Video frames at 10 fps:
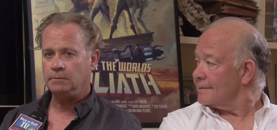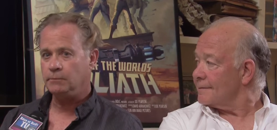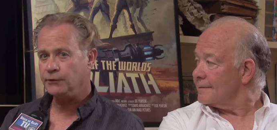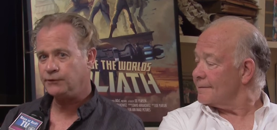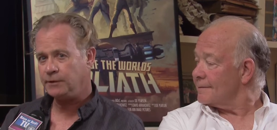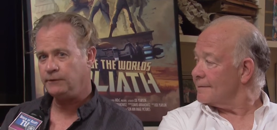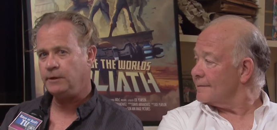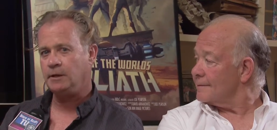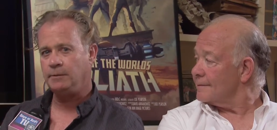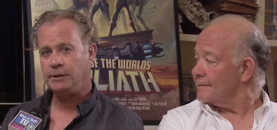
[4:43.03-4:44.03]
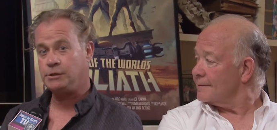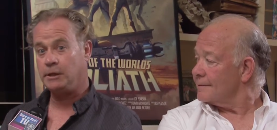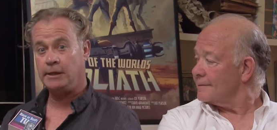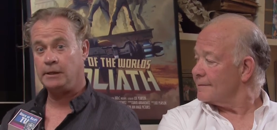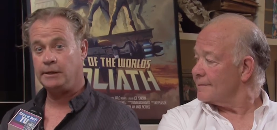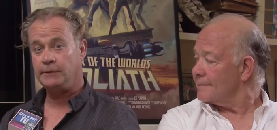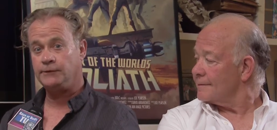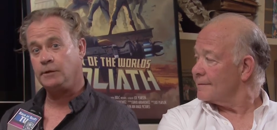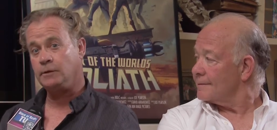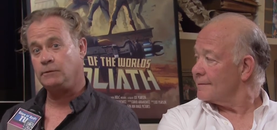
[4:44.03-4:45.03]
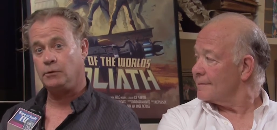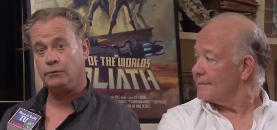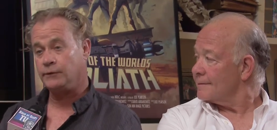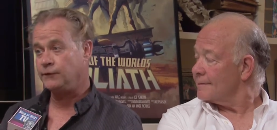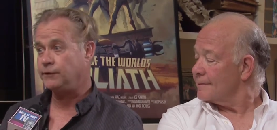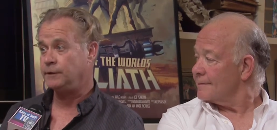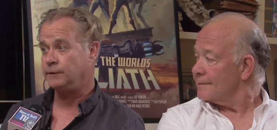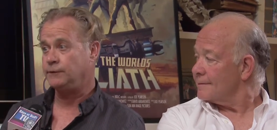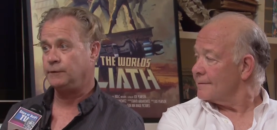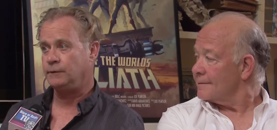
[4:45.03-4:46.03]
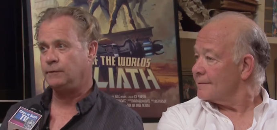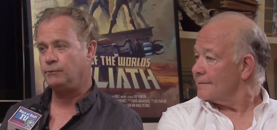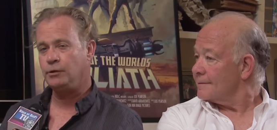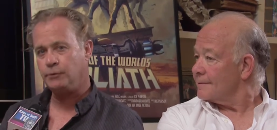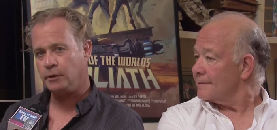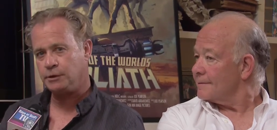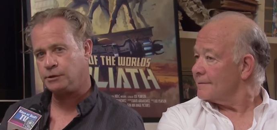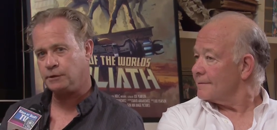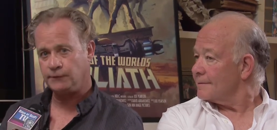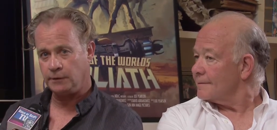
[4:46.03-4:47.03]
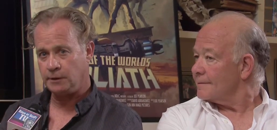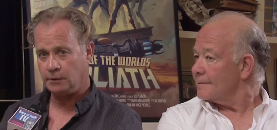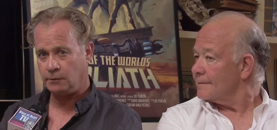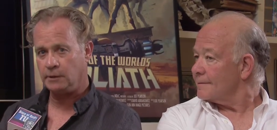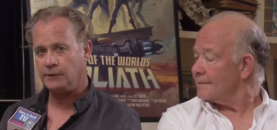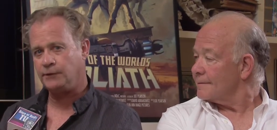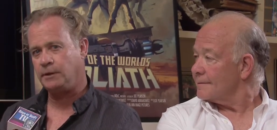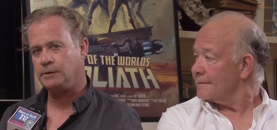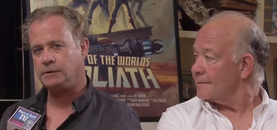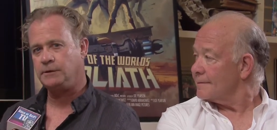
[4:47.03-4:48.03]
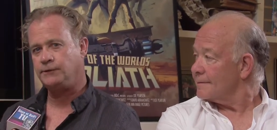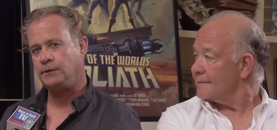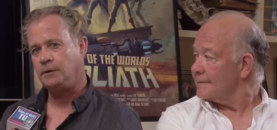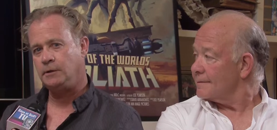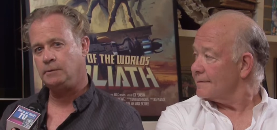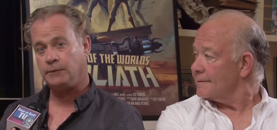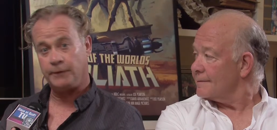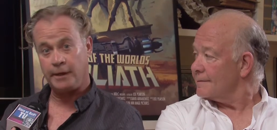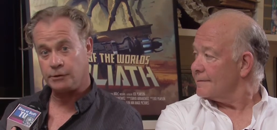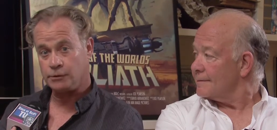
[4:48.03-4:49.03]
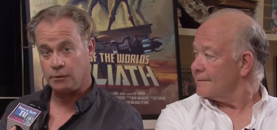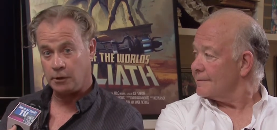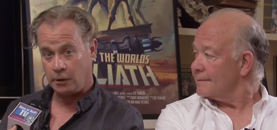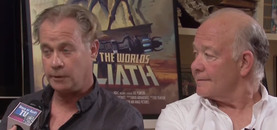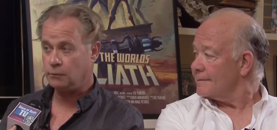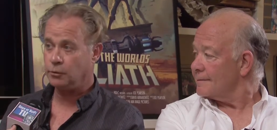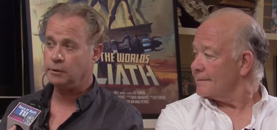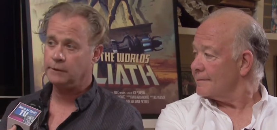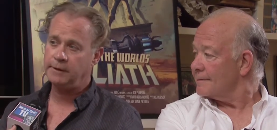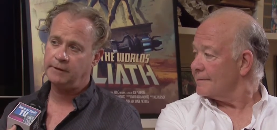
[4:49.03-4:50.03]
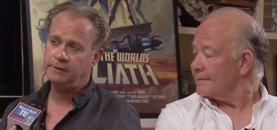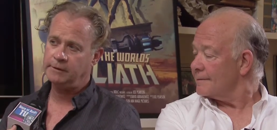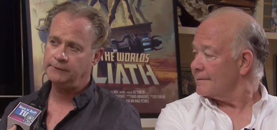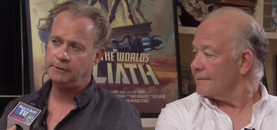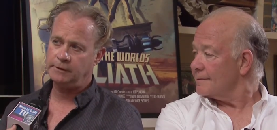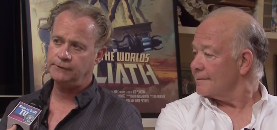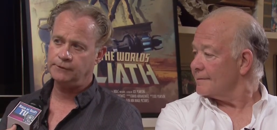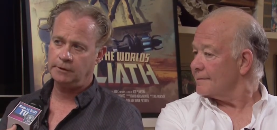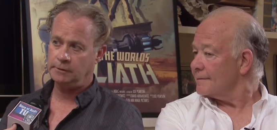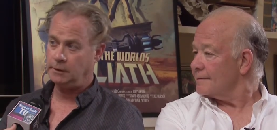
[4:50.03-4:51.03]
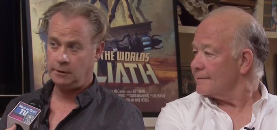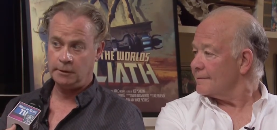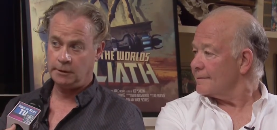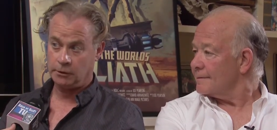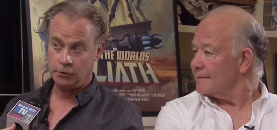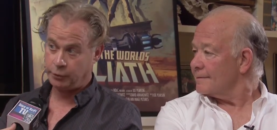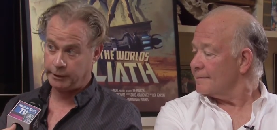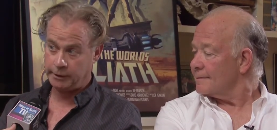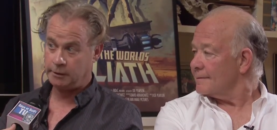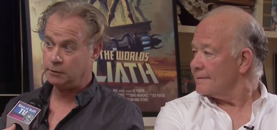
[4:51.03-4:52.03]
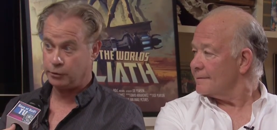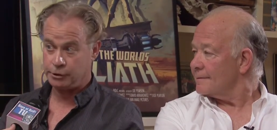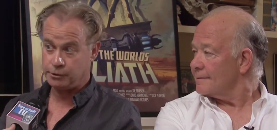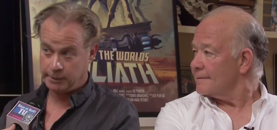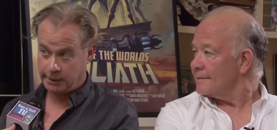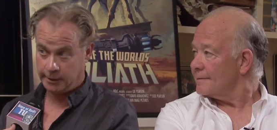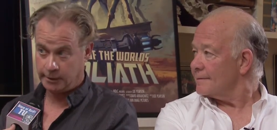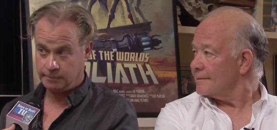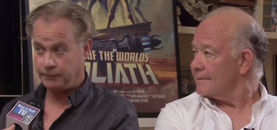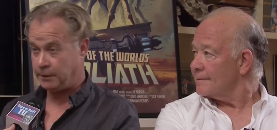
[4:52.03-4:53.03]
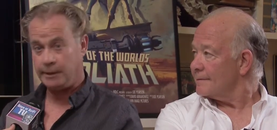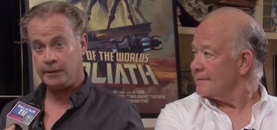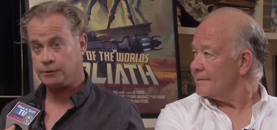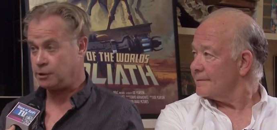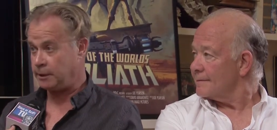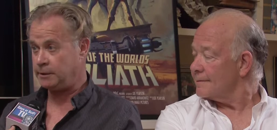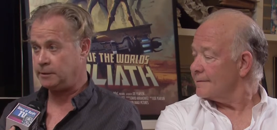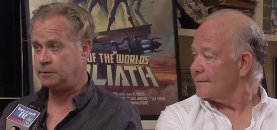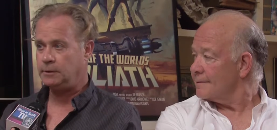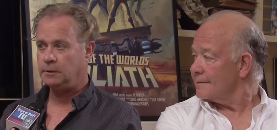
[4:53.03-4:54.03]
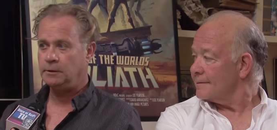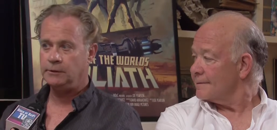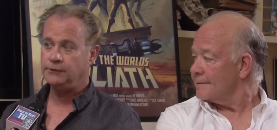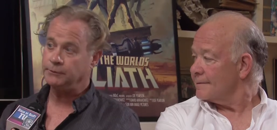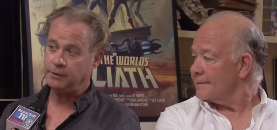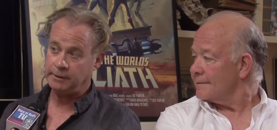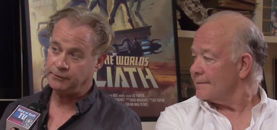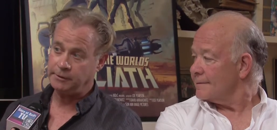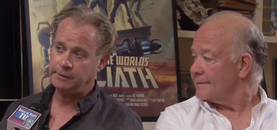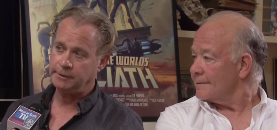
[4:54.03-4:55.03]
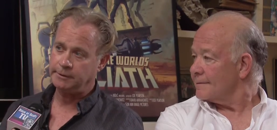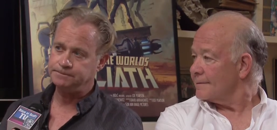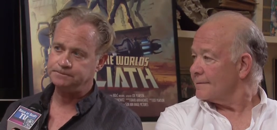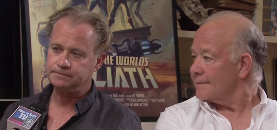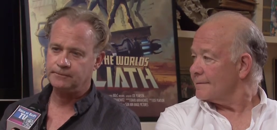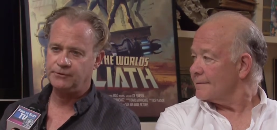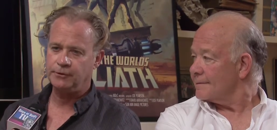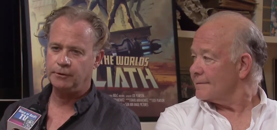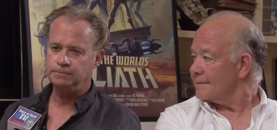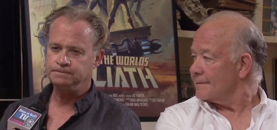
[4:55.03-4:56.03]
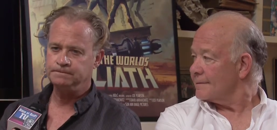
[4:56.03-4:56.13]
Speaker 1: most TV animation in LA is done overseas. Uh, the pre production is done here in Los Angeles, but the actual hard work, the heavy lifting, is done in Korea or Japan and now China, sometimes India. So